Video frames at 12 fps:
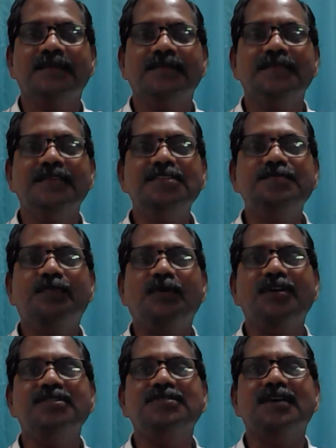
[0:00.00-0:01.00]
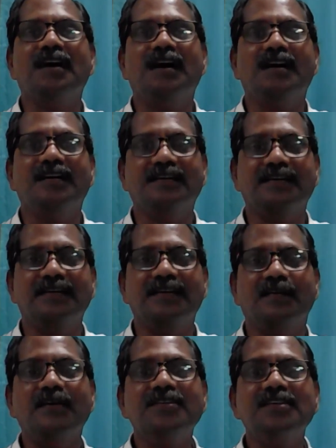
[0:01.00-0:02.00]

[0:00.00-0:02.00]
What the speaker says: These points are not